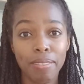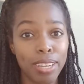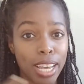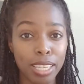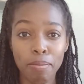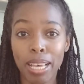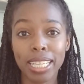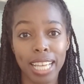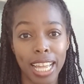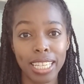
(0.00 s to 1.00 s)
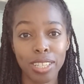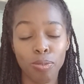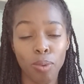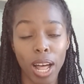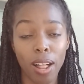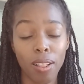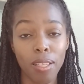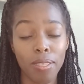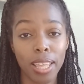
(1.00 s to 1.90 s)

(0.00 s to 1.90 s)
If it doesn't make sense, well,